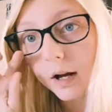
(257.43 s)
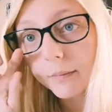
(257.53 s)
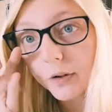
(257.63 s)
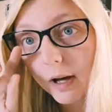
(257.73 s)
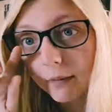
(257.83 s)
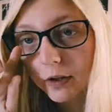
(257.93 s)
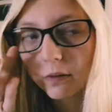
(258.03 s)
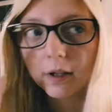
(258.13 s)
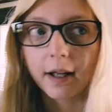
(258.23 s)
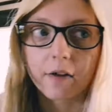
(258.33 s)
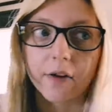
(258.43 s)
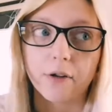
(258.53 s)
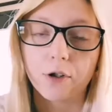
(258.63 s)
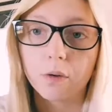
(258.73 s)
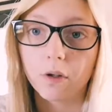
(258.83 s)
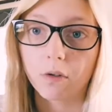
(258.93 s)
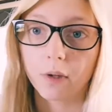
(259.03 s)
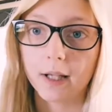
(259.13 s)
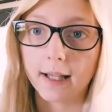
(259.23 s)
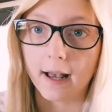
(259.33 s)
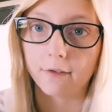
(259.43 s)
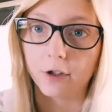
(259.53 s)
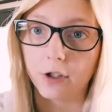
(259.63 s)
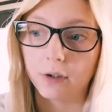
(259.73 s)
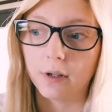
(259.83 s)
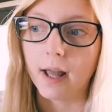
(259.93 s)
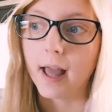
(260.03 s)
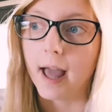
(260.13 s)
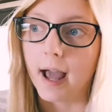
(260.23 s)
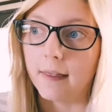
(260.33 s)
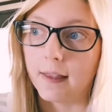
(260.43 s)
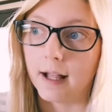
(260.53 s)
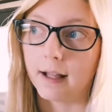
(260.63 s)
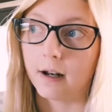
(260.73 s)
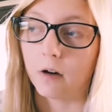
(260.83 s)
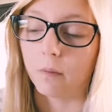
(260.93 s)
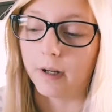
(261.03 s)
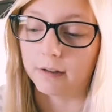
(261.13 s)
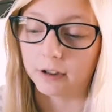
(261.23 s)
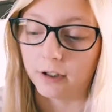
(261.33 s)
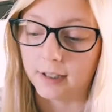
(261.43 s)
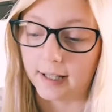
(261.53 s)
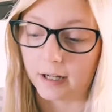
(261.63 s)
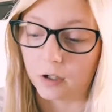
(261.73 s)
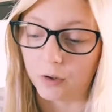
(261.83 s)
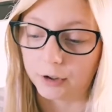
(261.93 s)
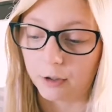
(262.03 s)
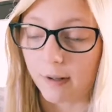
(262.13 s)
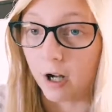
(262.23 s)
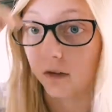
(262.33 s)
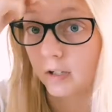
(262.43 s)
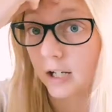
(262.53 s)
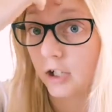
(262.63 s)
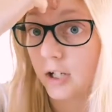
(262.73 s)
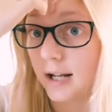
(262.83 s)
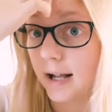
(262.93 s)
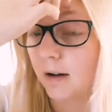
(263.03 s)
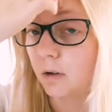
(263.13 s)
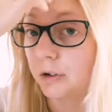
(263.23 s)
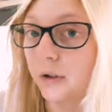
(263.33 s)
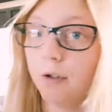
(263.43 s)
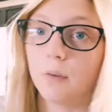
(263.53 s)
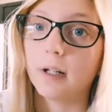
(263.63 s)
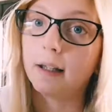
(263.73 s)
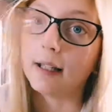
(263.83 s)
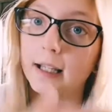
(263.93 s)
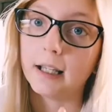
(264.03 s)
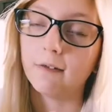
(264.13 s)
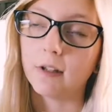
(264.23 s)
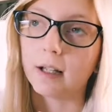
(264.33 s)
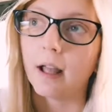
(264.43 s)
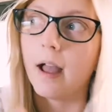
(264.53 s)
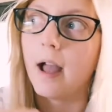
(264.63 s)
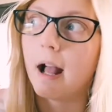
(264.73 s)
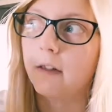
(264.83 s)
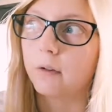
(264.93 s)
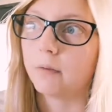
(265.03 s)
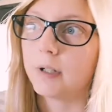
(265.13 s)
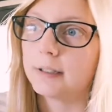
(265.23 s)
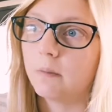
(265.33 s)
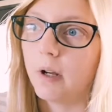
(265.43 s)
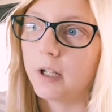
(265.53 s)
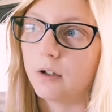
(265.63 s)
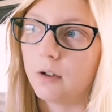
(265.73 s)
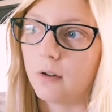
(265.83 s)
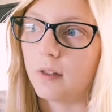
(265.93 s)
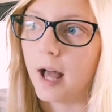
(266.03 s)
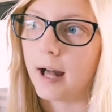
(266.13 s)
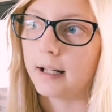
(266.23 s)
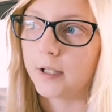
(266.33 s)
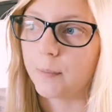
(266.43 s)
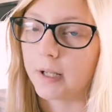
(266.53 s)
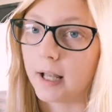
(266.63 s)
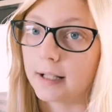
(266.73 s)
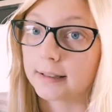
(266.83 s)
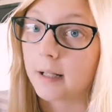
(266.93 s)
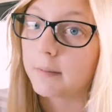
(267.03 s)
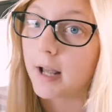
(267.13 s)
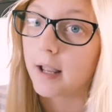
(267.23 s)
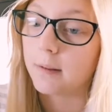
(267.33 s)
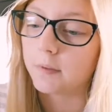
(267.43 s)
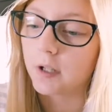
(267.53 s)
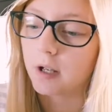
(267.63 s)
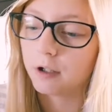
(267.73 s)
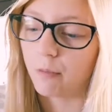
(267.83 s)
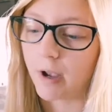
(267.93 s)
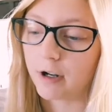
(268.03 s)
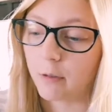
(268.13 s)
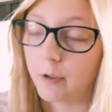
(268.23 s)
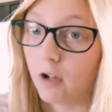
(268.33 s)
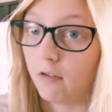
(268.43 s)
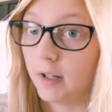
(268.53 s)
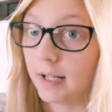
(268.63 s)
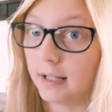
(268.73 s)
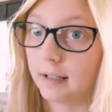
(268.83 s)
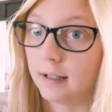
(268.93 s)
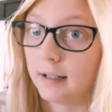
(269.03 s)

So I would do it like around 2 or 3 in the afternoon, and then when I was starting to get close to my ovulation day, I'd also do it in the evening. And the reason why you do that is because sometimes you might not be ovulating